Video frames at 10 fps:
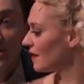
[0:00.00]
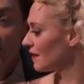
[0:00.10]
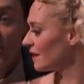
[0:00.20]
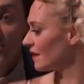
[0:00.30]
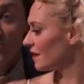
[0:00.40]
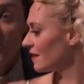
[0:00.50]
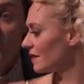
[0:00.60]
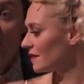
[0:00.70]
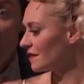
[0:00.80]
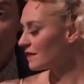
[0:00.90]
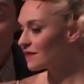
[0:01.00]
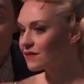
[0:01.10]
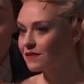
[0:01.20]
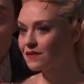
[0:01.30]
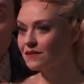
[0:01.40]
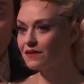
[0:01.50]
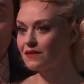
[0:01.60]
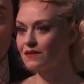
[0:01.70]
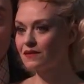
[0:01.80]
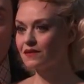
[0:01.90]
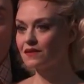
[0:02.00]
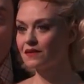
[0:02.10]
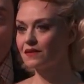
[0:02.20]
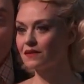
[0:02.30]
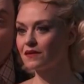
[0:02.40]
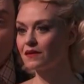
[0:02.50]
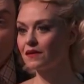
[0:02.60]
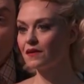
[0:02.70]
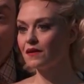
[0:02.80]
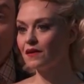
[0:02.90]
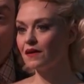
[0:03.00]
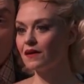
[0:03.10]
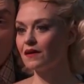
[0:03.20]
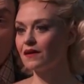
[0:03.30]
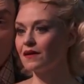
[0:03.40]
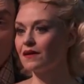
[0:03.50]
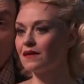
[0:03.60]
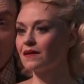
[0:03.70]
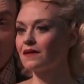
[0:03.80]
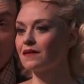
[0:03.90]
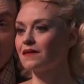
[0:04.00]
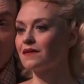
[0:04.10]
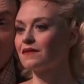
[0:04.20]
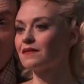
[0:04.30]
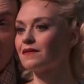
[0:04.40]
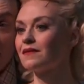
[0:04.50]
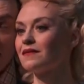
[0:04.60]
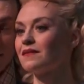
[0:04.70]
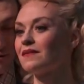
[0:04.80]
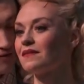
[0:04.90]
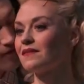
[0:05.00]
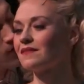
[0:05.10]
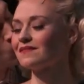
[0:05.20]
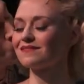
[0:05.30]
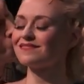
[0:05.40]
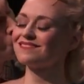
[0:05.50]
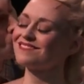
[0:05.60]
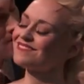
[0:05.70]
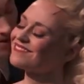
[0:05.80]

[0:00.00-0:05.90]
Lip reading: This person isn't speaking.